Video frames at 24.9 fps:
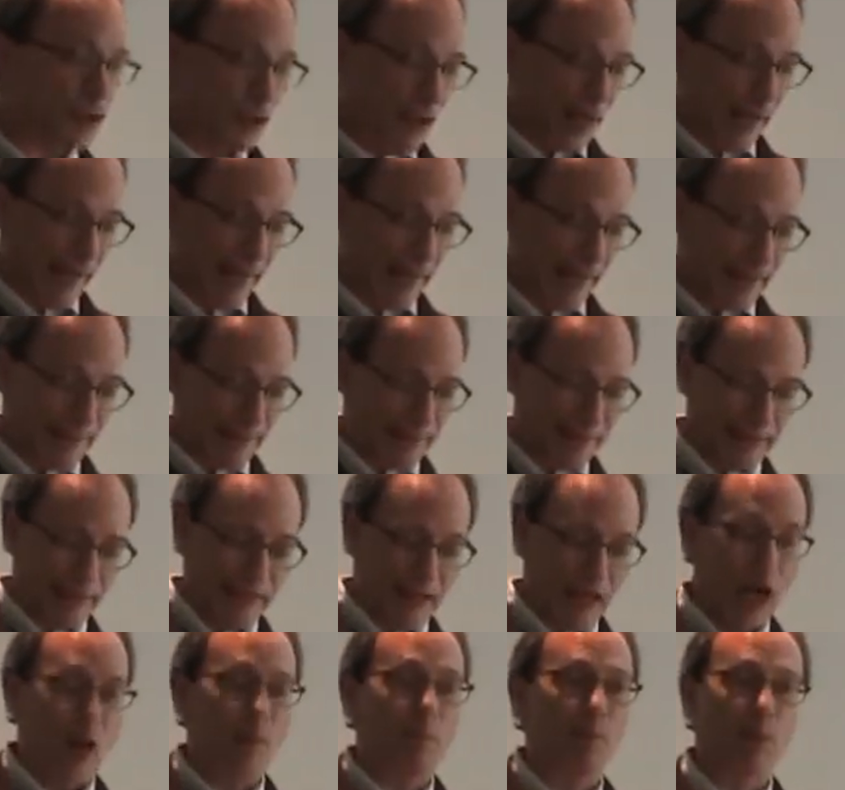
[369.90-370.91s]
and
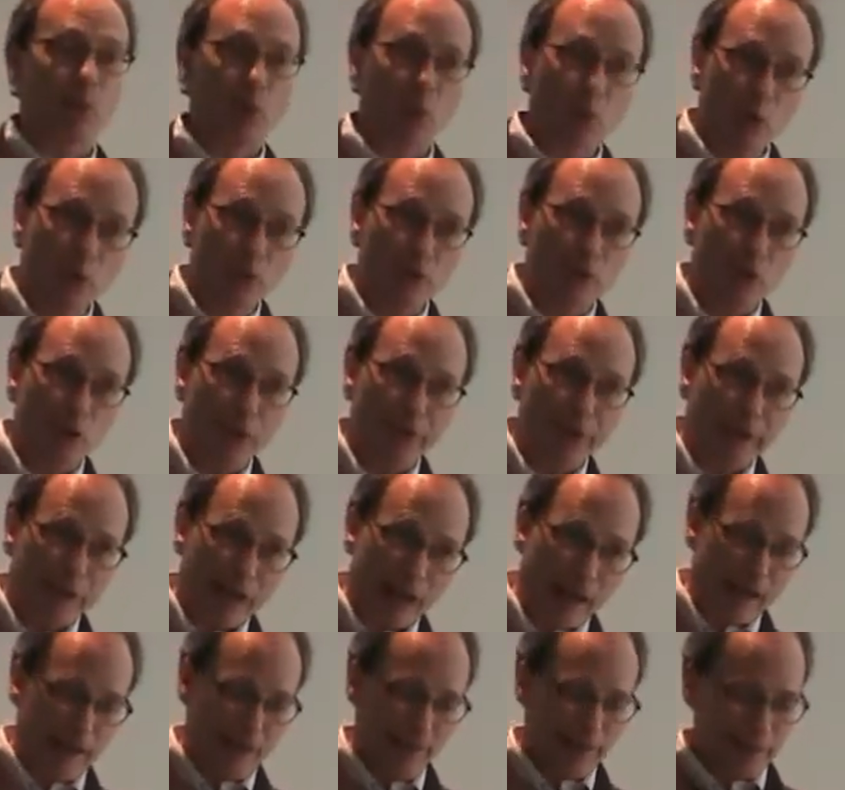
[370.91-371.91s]
approval that
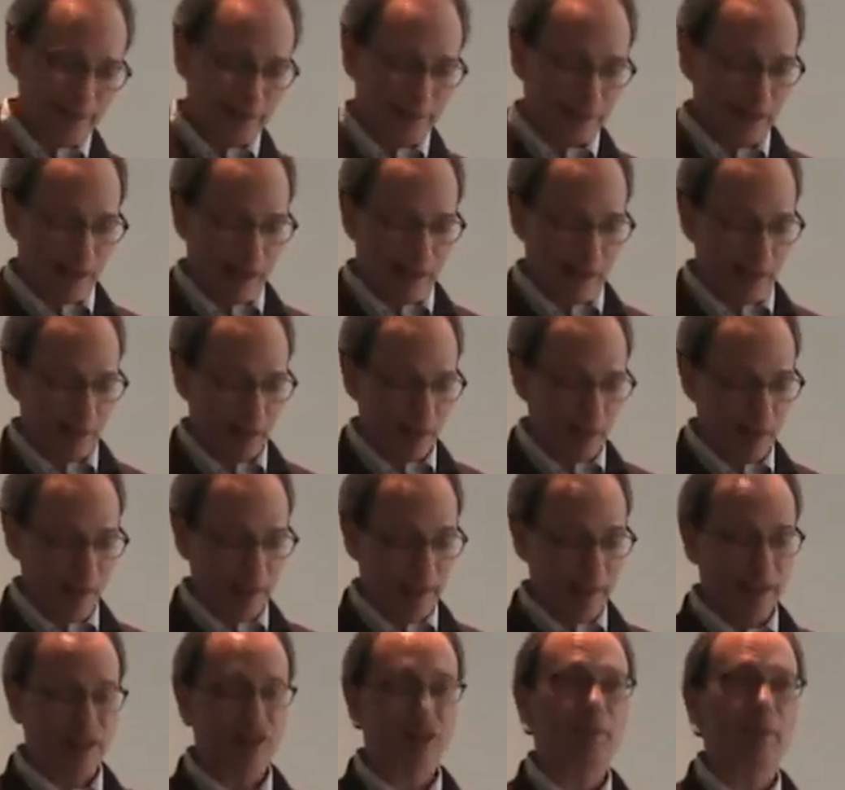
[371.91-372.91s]
I desire,
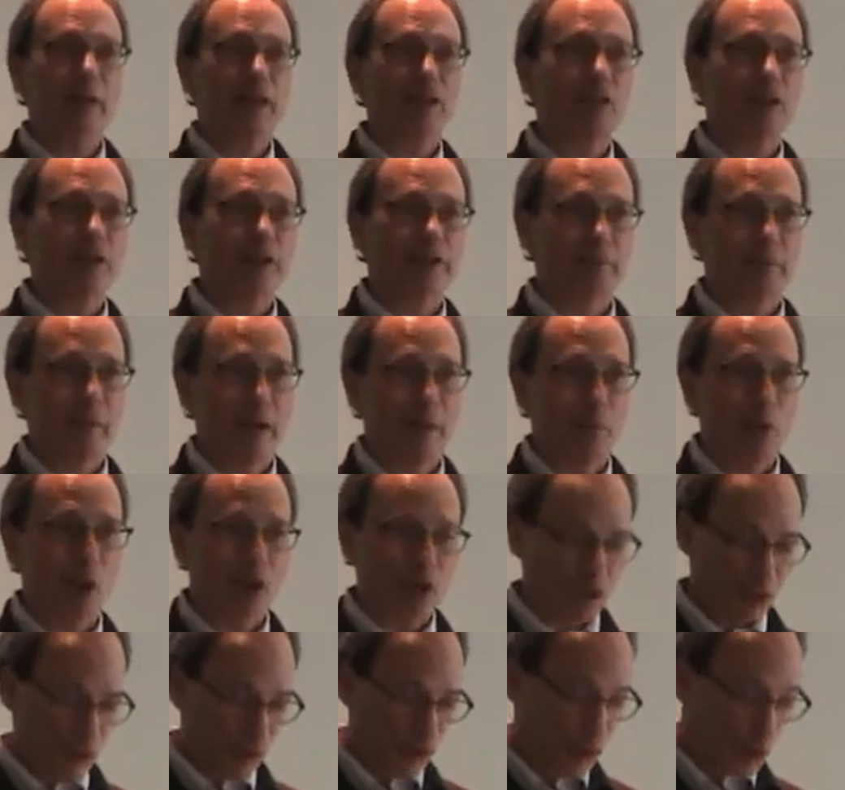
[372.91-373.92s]
especially if my
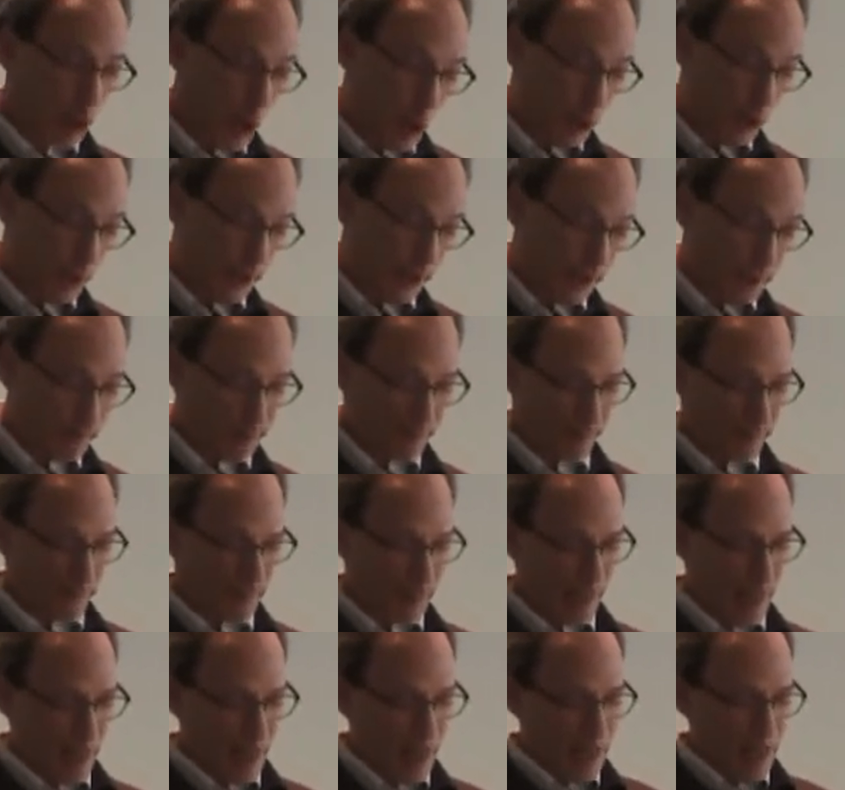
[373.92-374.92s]
boss is Tony.
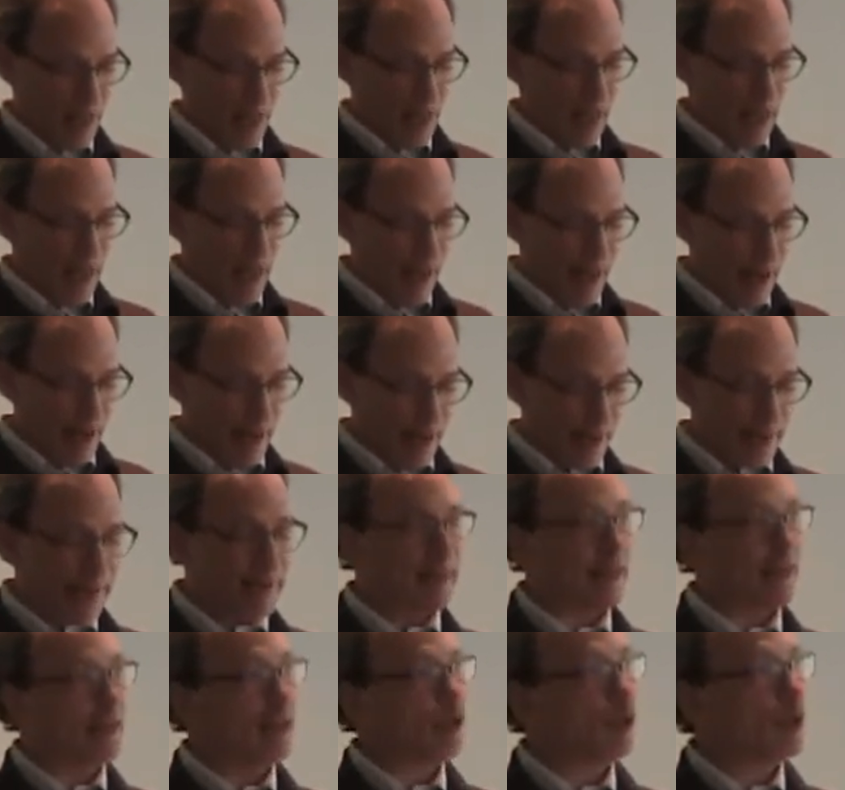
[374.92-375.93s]
And
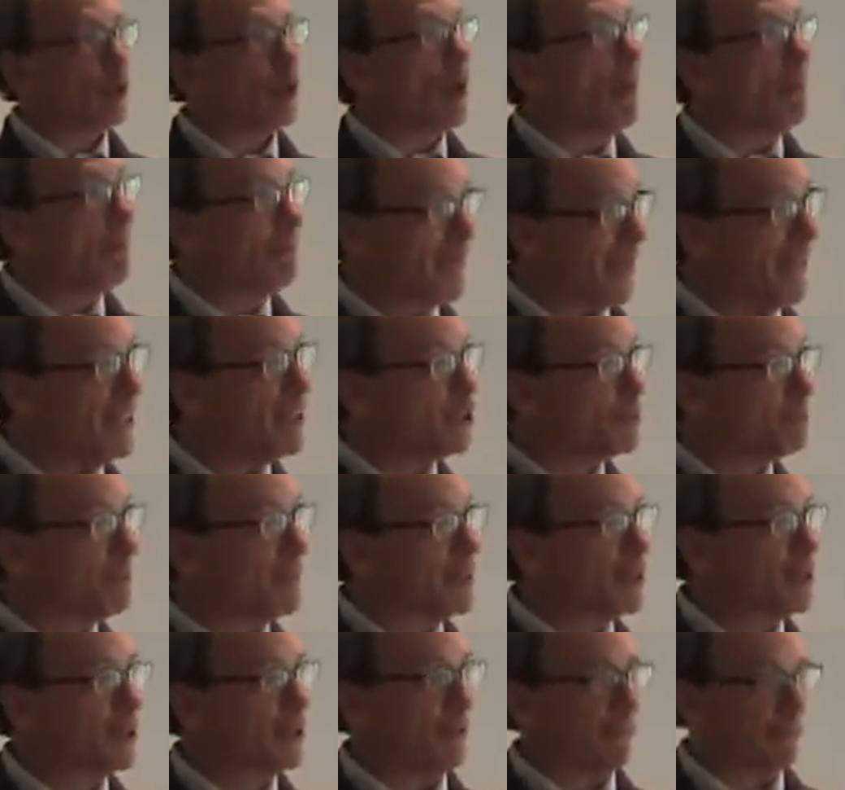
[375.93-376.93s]
be
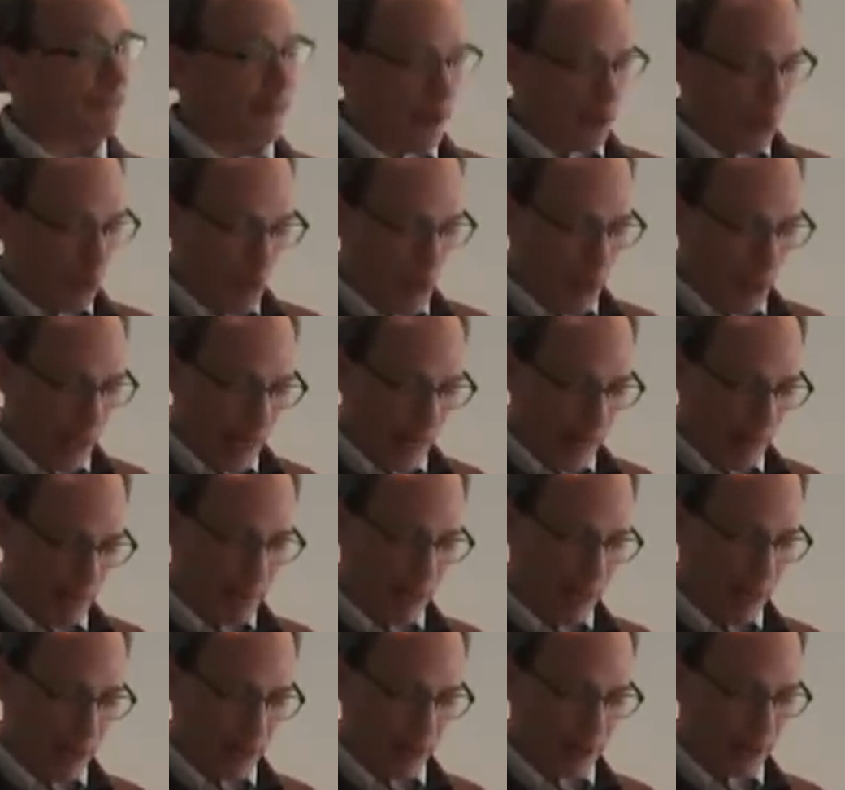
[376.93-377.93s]
specific when I
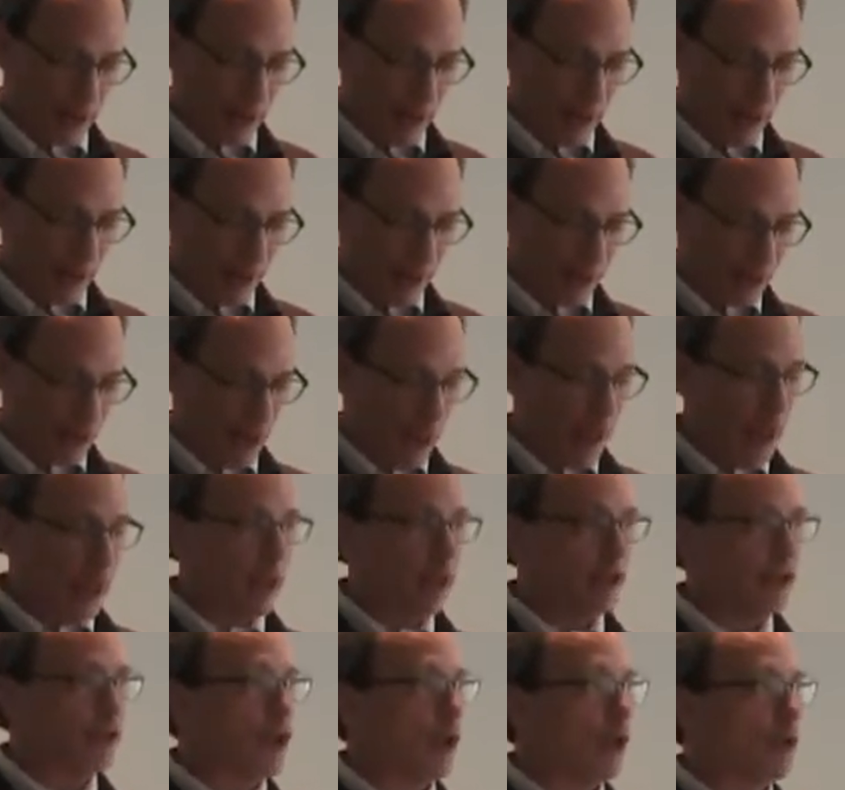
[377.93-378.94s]
apologize.
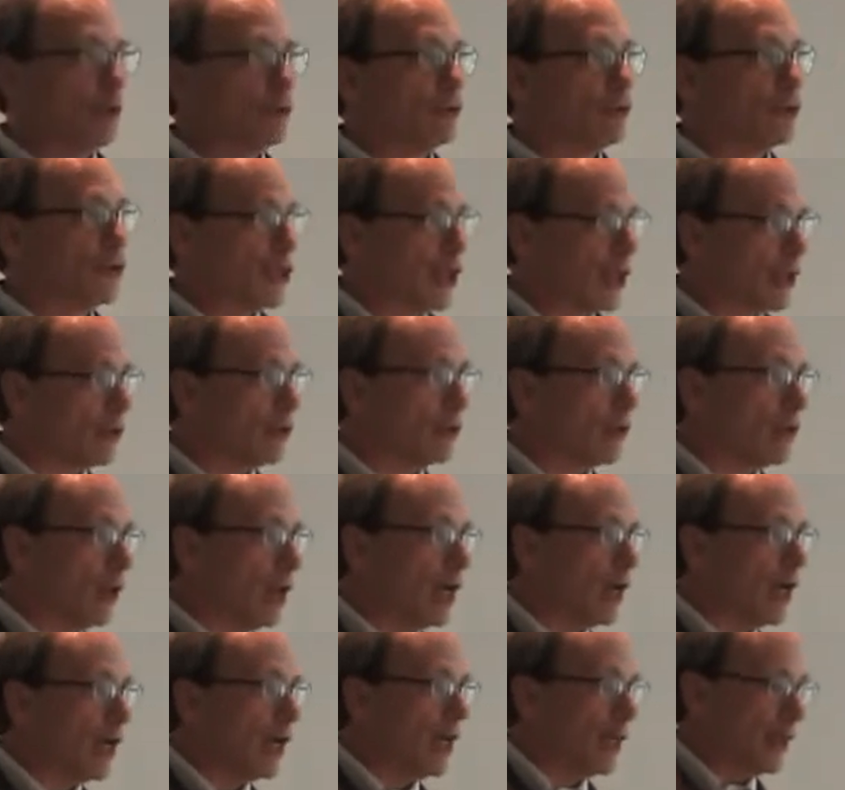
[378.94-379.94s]
Don't
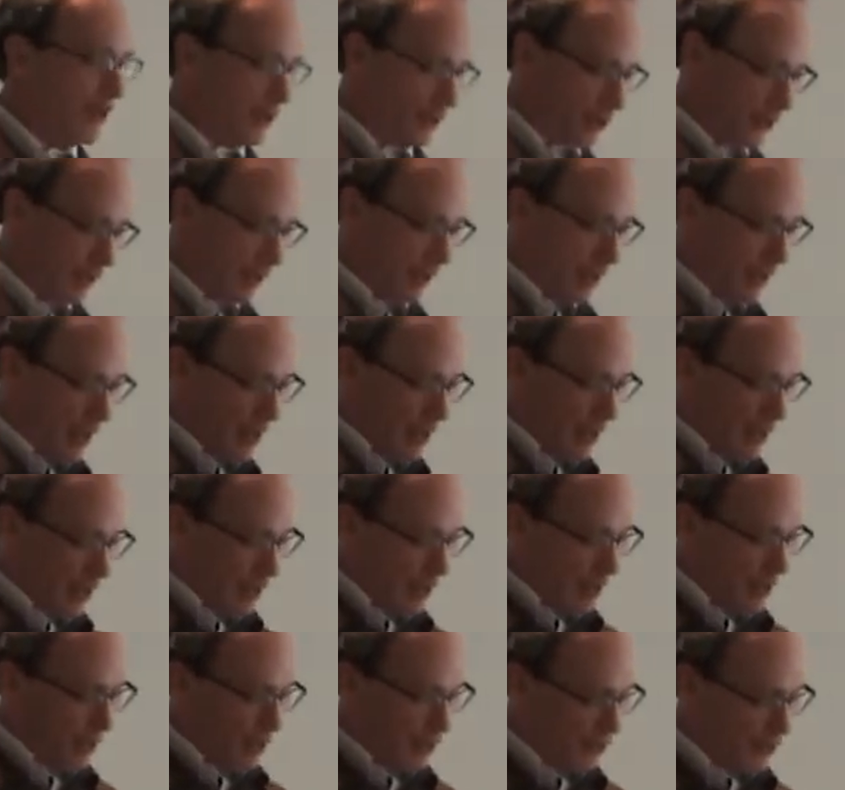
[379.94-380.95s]
generalize.
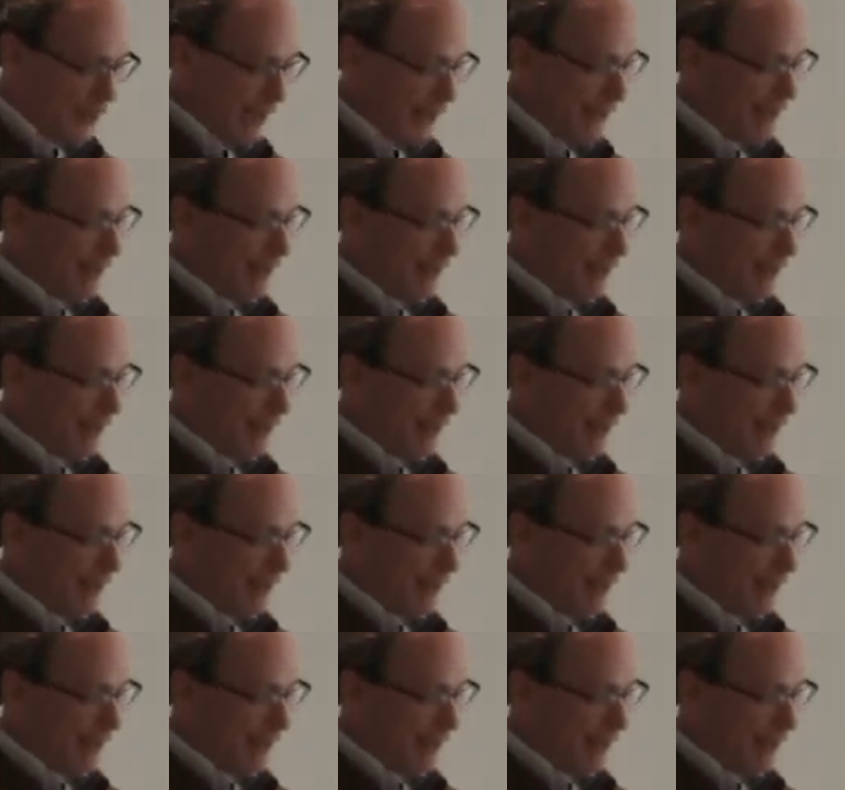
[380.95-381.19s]
State